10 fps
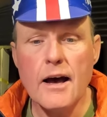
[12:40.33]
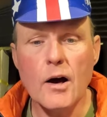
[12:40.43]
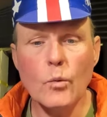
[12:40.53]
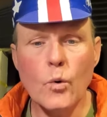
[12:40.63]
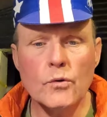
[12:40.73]

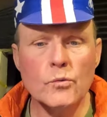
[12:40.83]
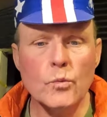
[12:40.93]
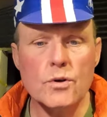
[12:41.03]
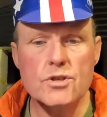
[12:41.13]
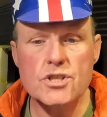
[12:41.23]

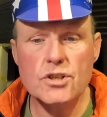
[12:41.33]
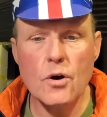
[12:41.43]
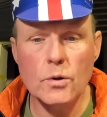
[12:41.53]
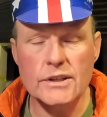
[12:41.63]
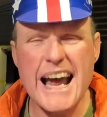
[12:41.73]
One was
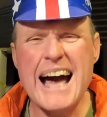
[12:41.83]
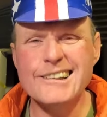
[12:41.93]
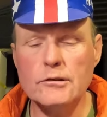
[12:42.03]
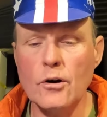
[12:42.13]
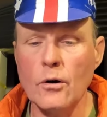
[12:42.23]
called an
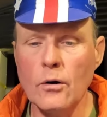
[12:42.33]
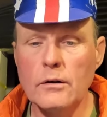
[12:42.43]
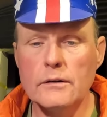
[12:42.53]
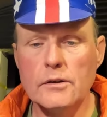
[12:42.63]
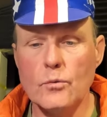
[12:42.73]
Algor,
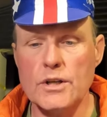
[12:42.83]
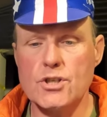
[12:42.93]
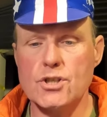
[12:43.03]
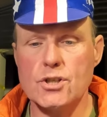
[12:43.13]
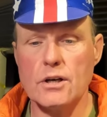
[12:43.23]

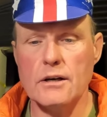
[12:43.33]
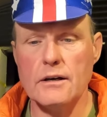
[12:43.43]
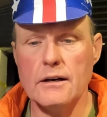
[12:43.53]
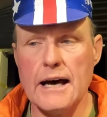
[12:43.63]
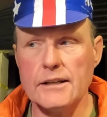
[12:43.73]
which
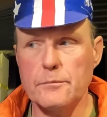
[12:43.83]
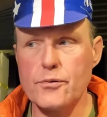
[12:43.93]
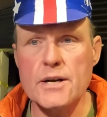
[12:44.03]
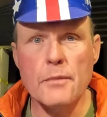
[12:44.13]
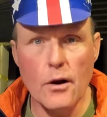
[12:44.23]
had
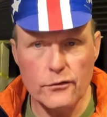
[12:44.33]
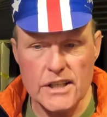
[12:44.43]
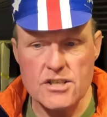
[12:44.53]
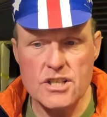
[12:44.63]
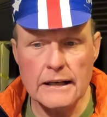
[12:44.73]
Primaloft
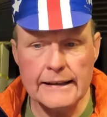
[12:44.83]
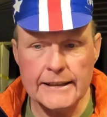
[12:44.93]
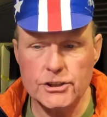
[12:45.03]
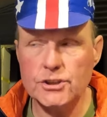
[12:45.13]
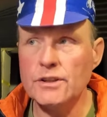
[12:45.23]

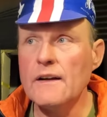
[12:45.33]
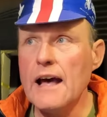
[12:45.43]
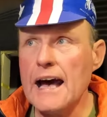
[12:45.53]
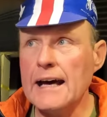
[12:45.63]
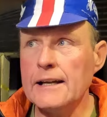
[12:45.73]
insulation
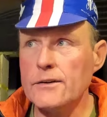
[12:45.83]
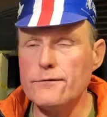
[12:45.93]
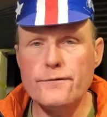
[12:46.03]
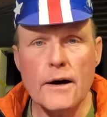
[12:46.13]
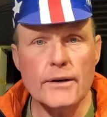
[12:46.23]
and a
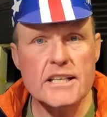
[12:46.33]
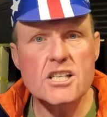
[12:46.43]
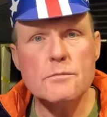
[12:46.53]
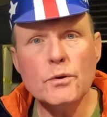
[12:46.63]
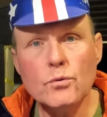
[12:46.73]
very
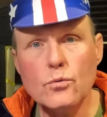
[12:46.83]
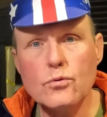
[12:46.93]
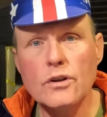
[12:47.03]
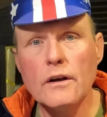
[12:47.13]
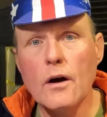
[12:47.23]

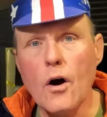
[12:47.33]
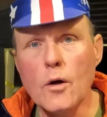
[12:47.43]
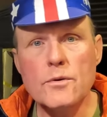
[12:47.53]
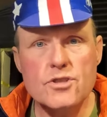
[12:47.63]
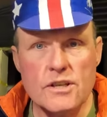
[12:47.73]
smooth,
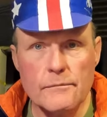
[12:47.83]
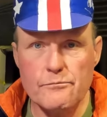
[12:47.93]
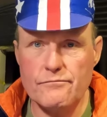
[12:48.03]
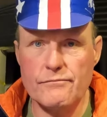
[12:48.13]
almost a